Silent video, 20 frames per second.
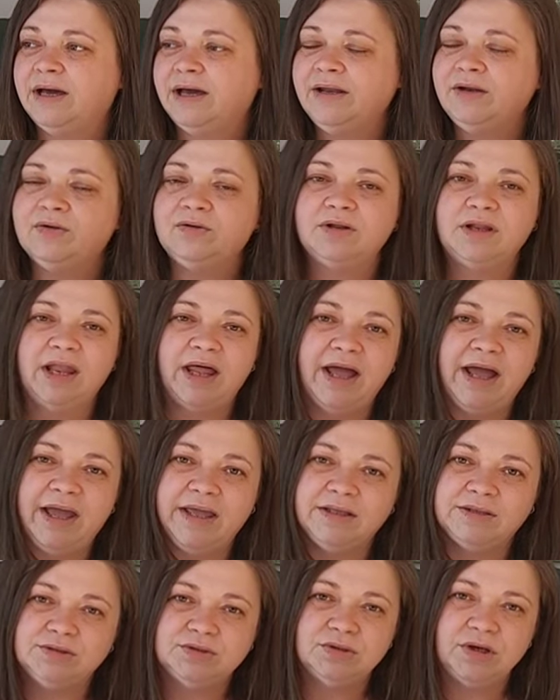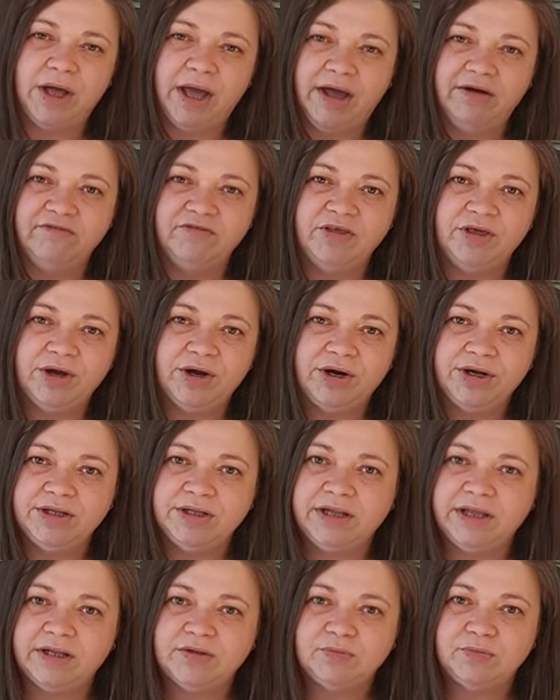I don't like to have
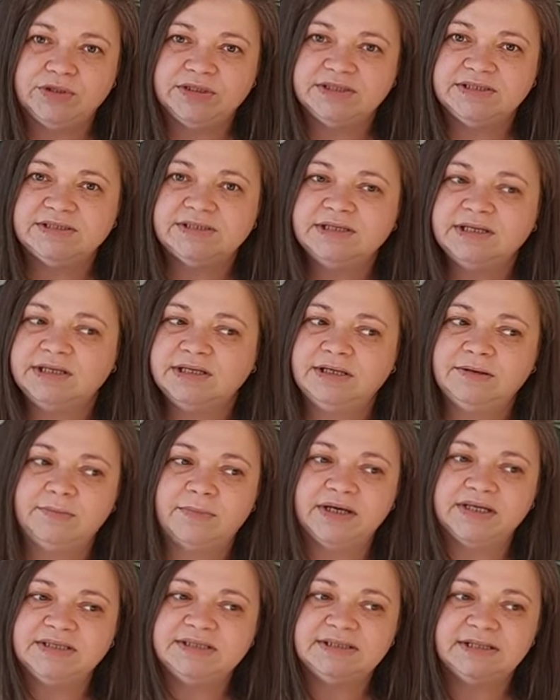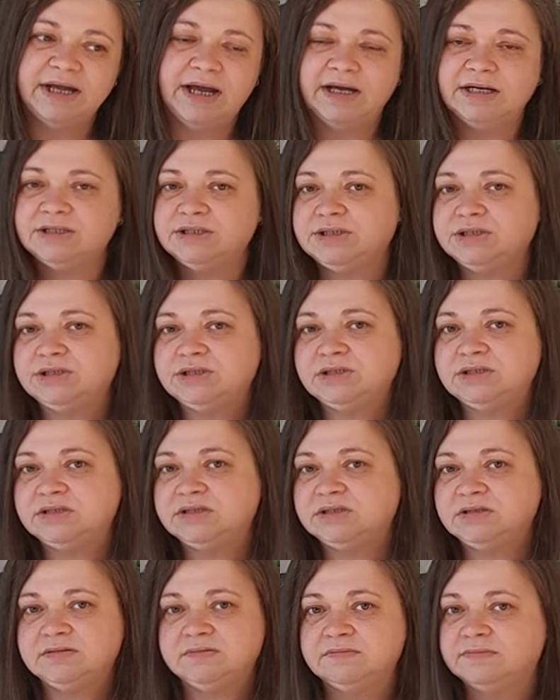yarn that will sit in my
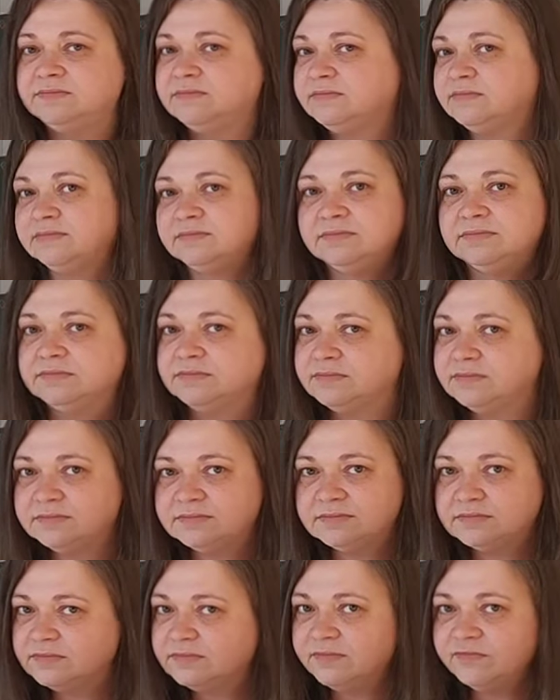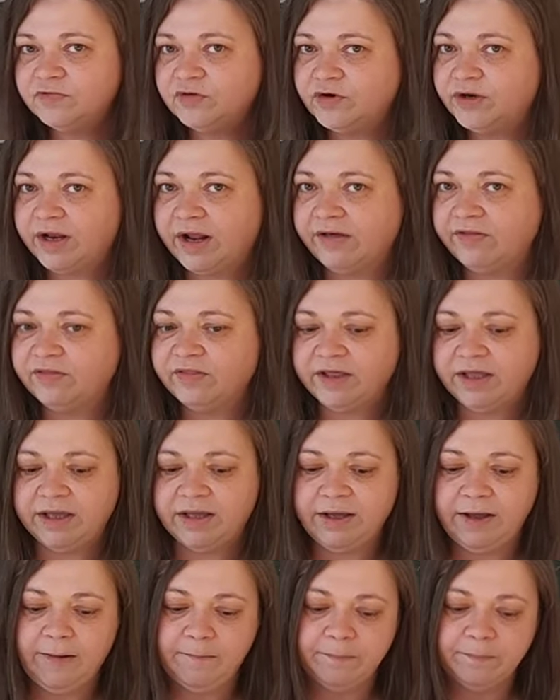stash for
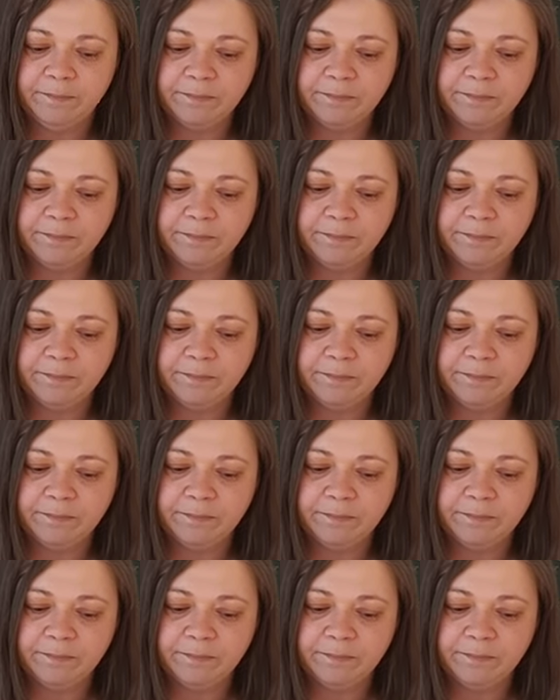nothing.